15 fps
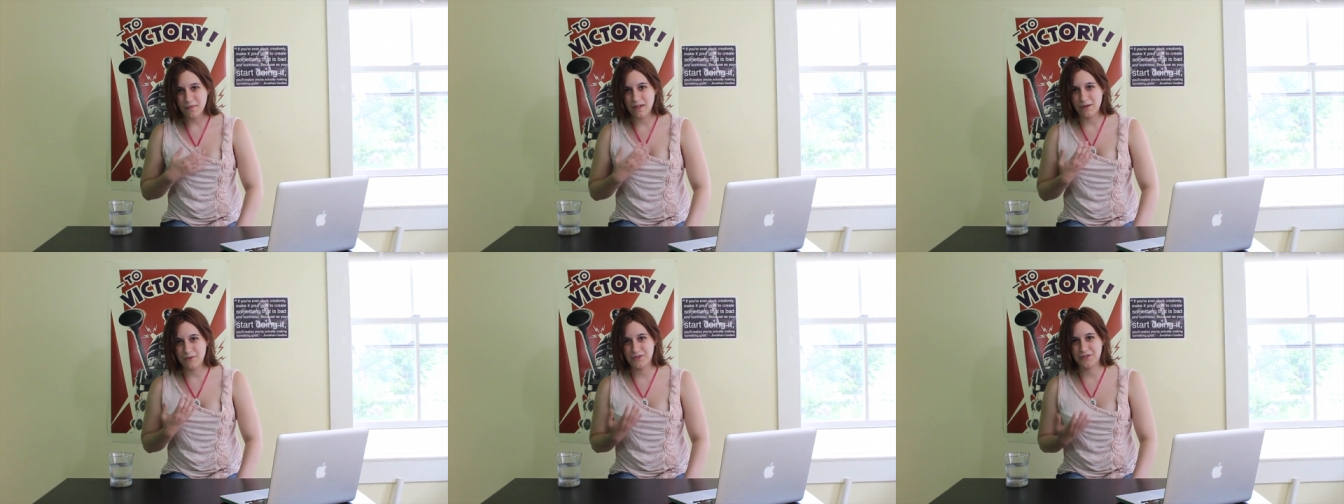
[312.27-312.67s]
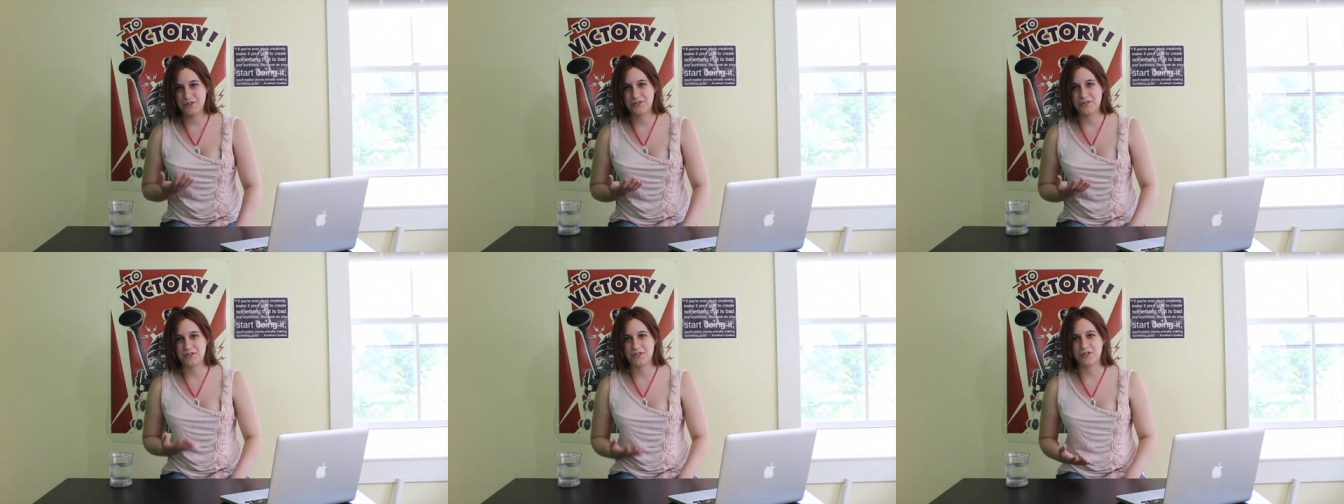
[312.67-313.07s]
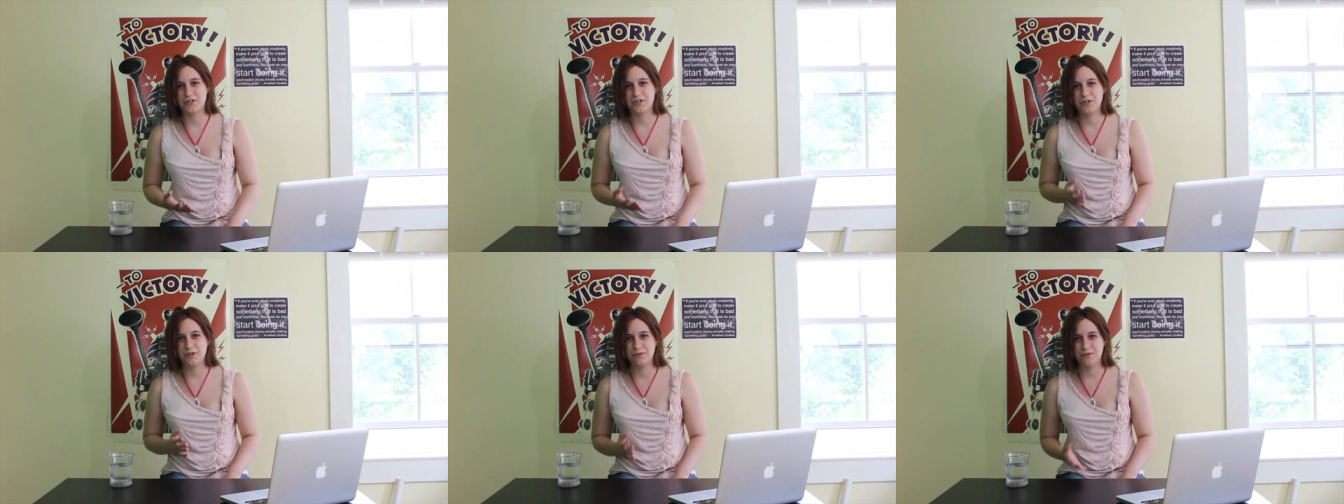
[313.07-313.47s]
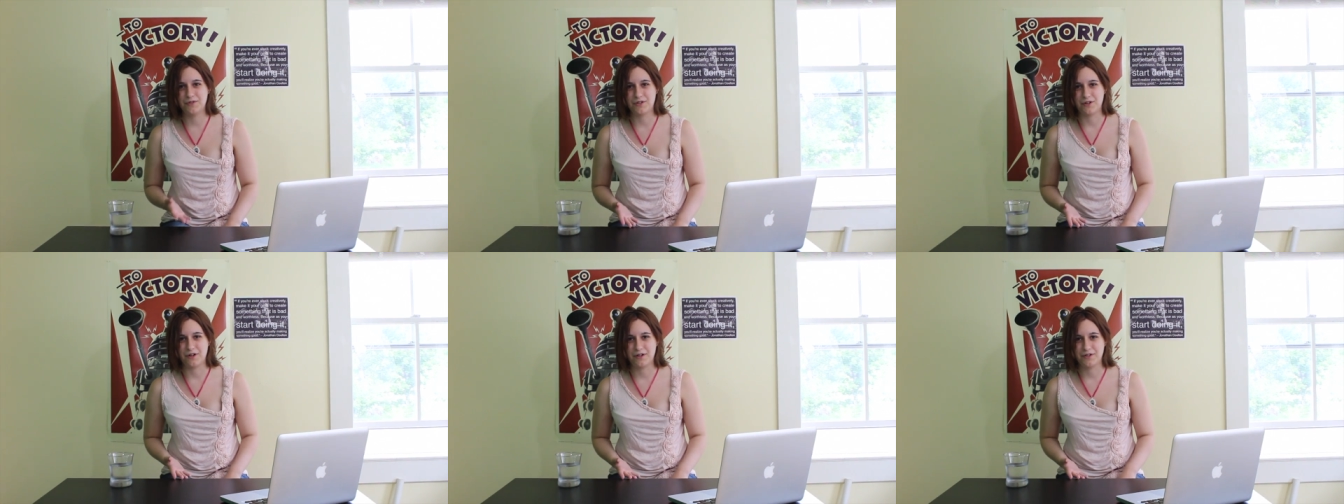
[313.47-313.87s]
it was just such a huge
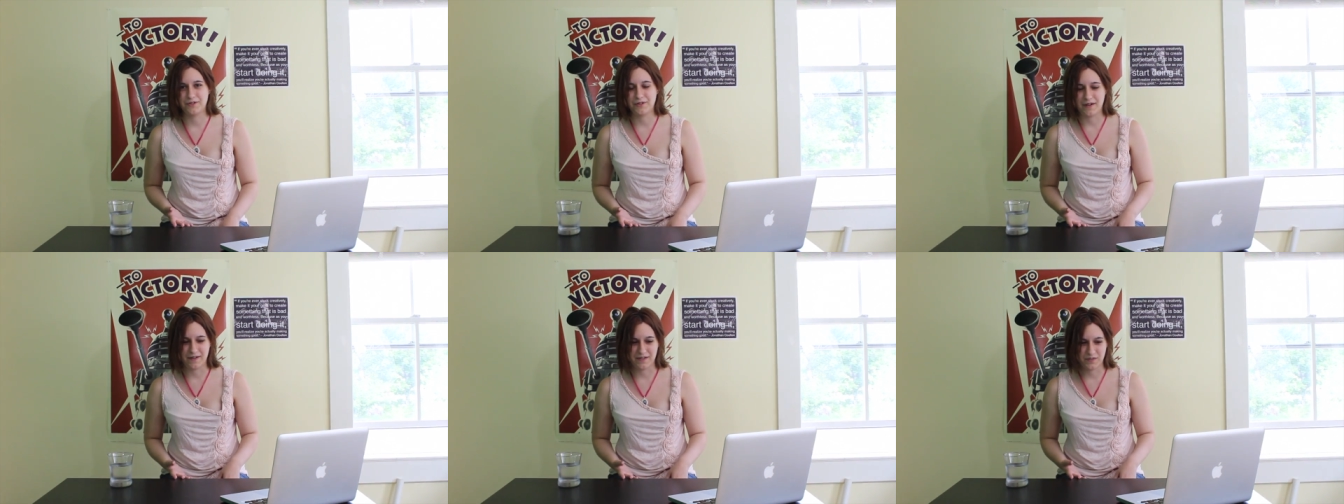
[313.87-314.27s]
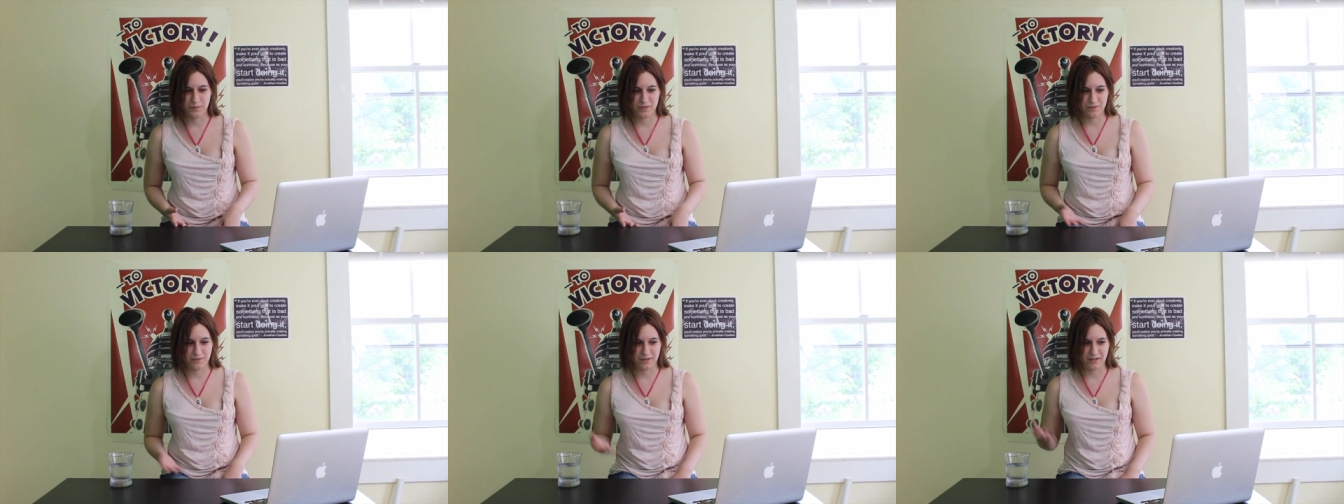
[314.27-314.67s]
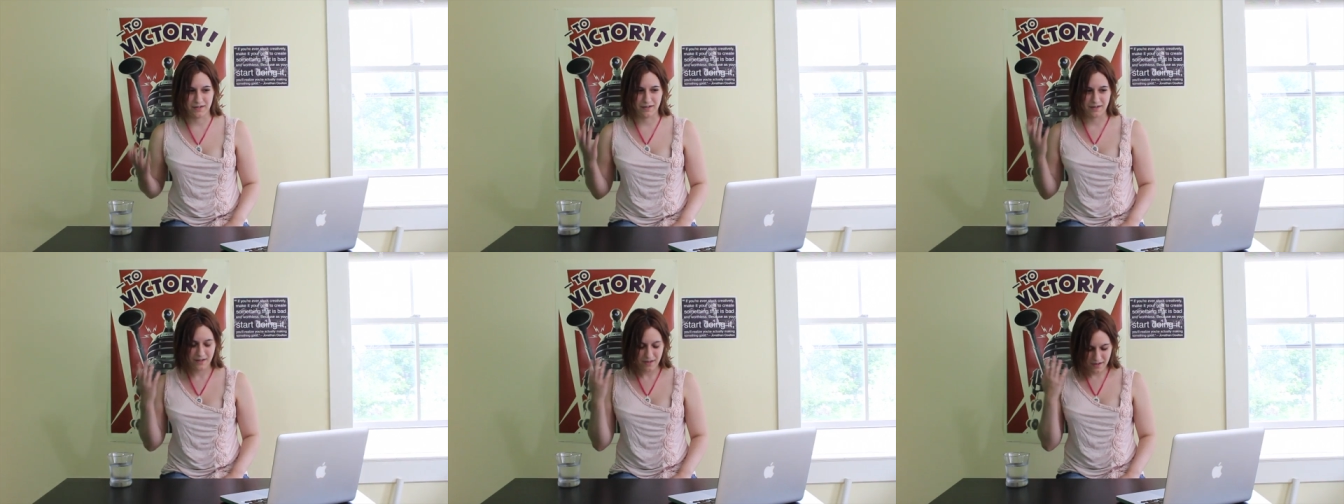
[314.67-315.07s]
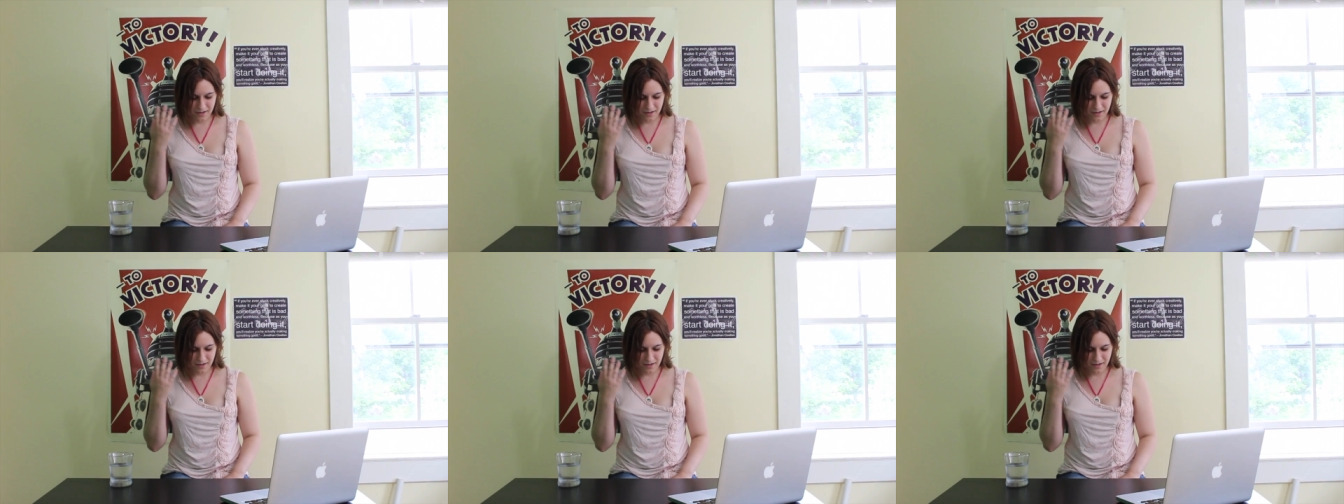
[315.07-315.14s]
contrast between